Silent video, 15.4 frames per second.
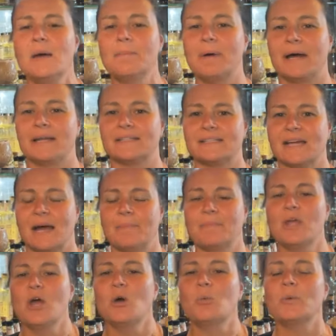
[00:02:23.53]
But
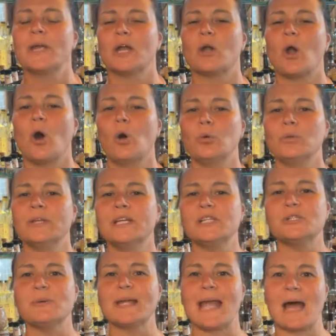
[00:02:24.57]
um, we are only
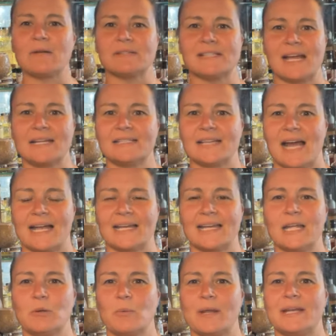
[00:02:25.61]
doing outside
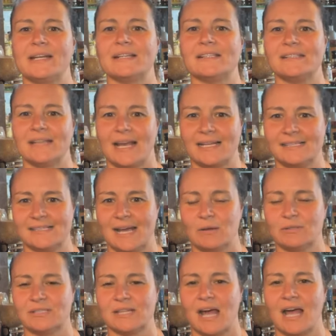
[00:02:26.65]
dining when it is nice
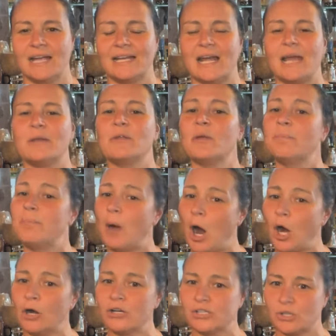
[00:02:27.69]
outside and the
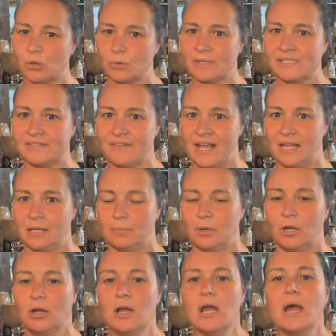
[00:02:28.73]
bar is always
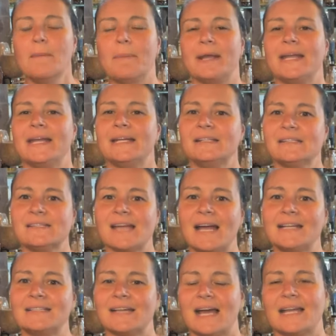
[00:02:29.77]
available. But
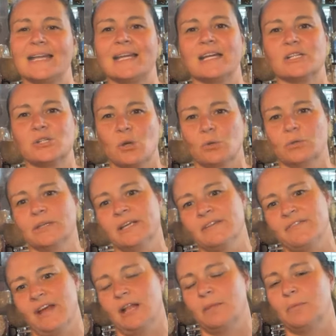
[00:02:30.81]
inside dining is only
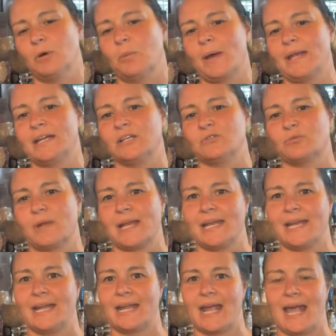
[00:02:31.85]
available when it is
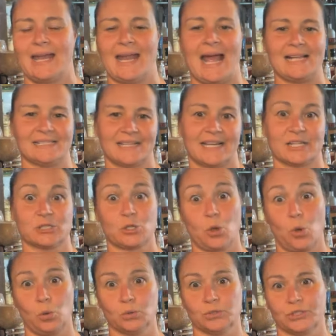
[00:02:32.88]
raining and as it gets
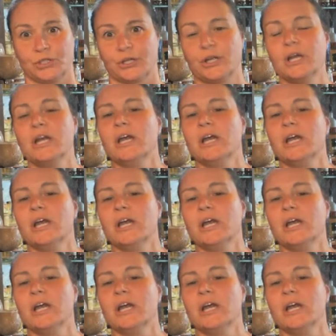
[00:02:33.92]
colder.